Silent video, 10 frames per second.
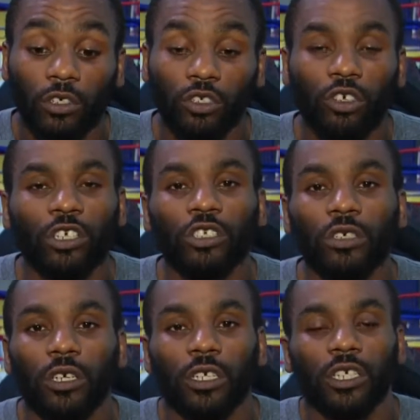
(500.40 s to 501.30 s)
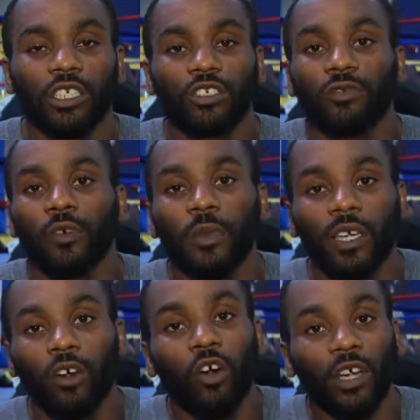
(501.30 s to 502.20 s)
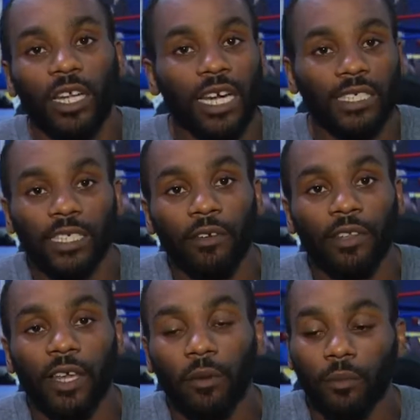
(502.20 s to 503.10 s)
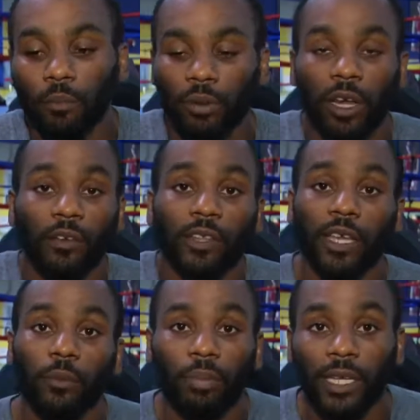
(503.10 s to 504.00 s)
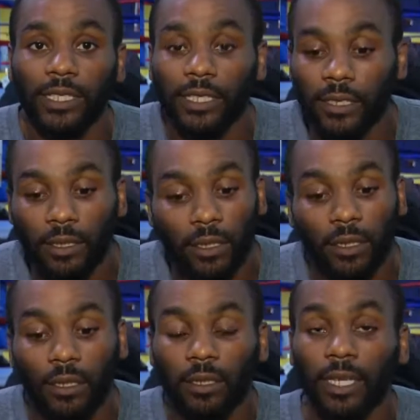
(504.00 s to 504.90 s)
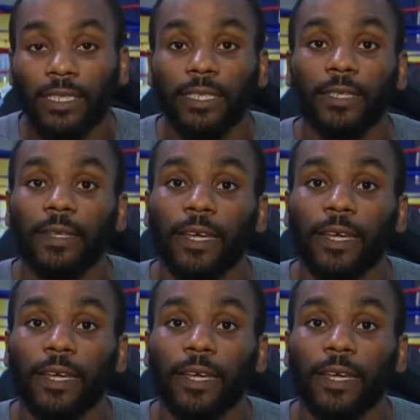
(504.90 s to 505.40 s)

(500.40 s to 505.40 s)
structure, it just, for me, it organizes everything, put everything in place, and that's it.